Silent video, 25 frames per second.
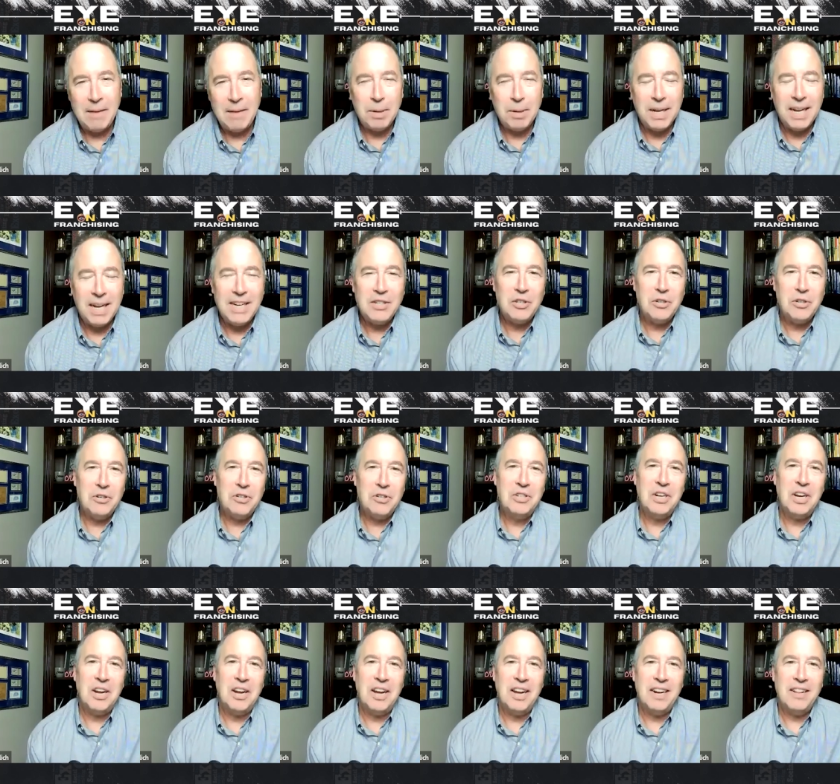pleasure,
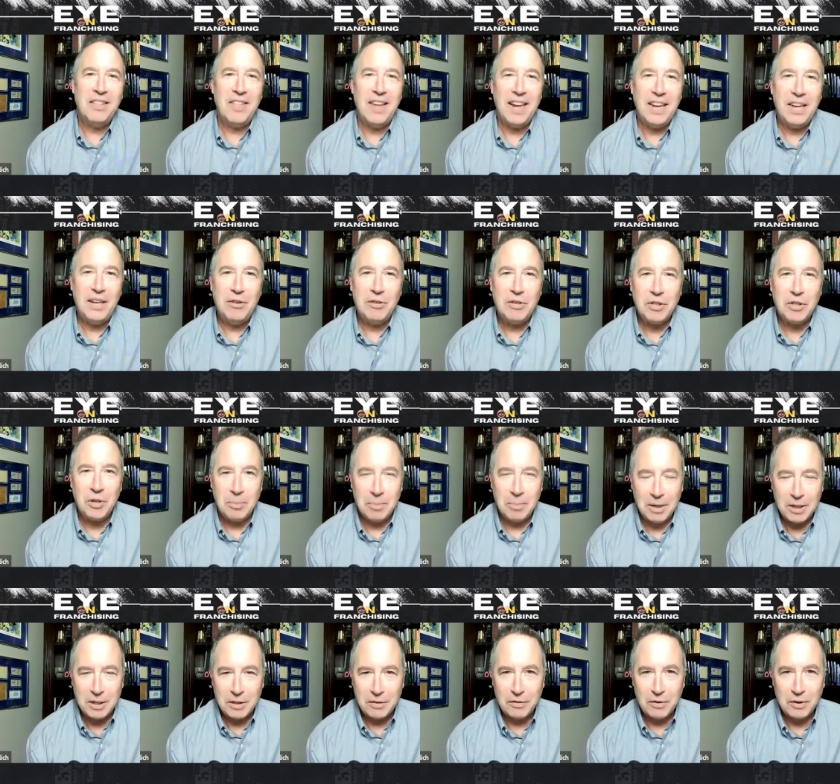Todd. Thank you so
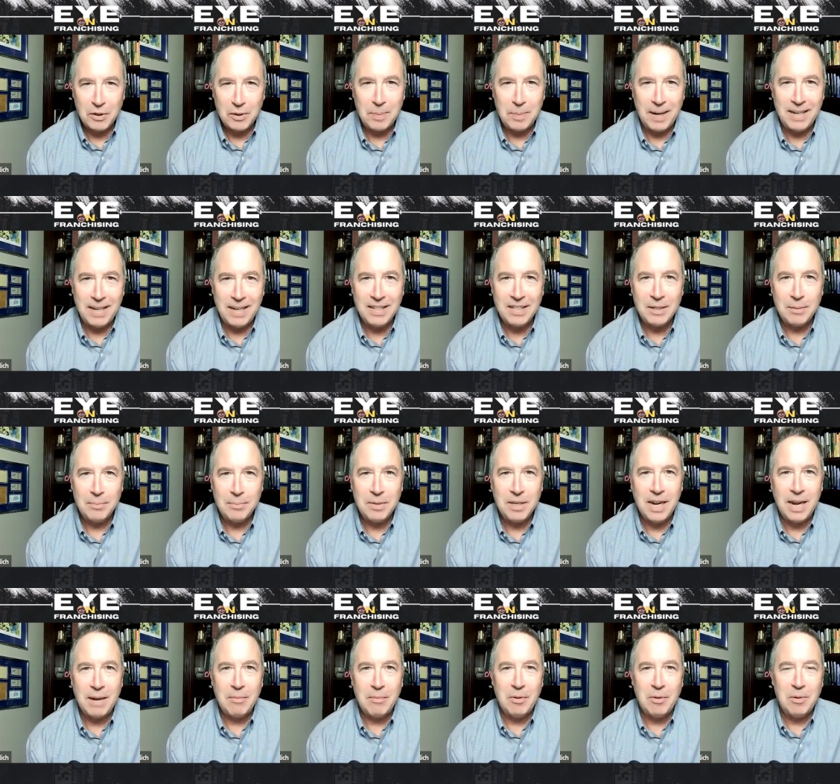much for spending some
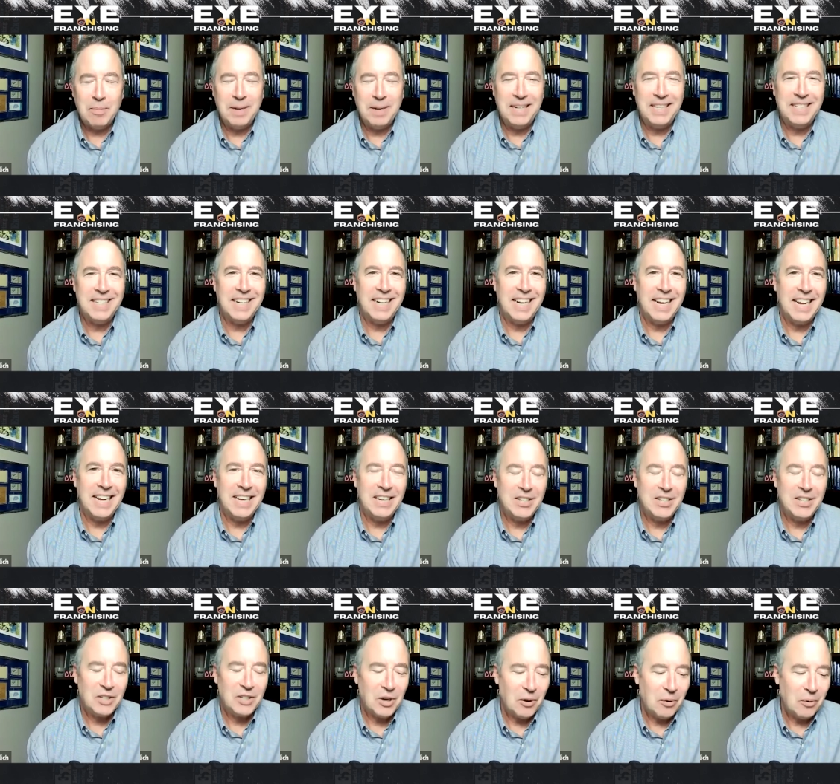time with me today.
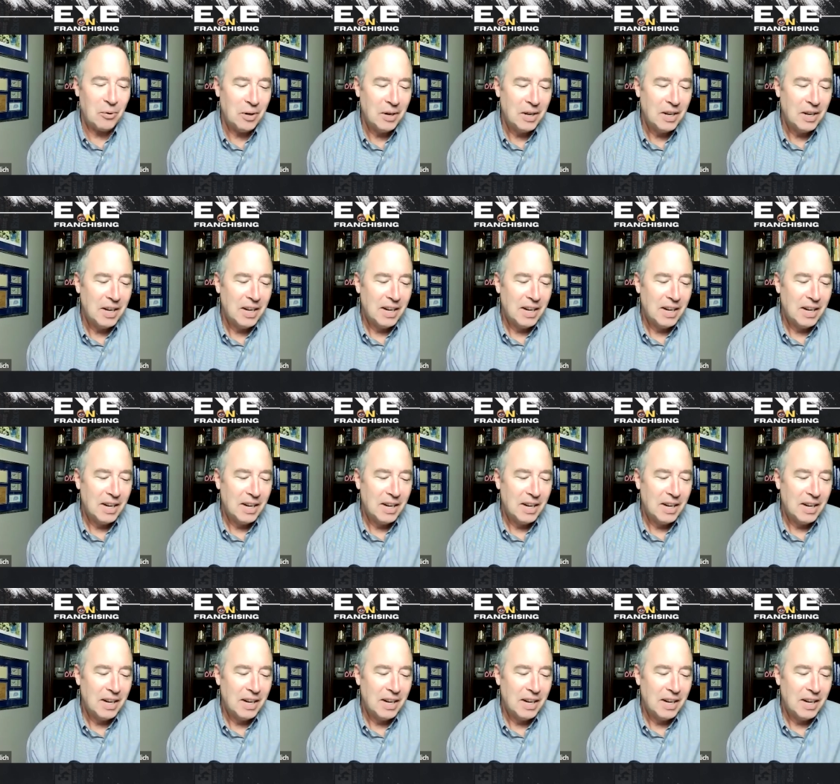So